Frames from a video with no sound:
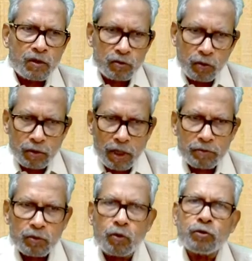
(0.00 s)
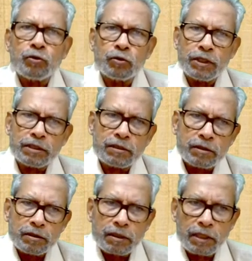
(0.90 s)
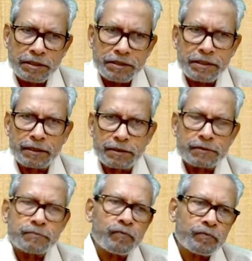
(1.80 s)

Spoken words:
So we have to go through these details,